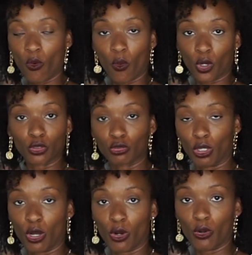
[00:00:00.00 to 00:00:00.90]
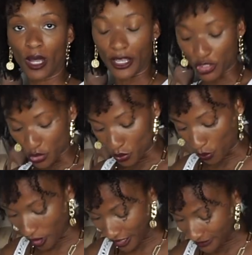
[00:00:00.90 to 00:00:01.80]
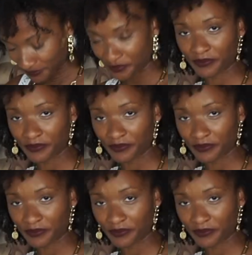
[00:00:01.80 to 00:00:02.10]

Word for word: or low as you want.